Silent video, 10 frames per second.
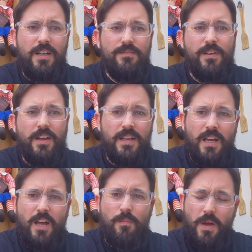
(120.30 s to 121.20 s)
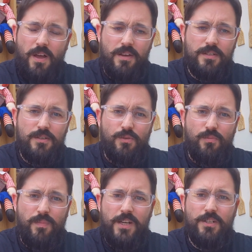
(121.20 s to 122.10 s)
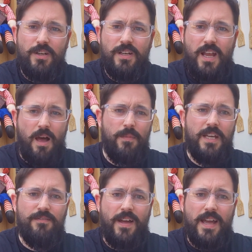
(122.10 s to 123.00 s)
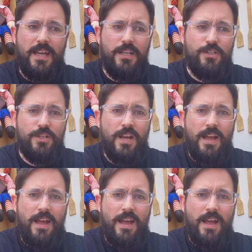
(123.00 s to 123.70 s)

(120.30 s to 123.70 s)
of like a personal mission, coming of age,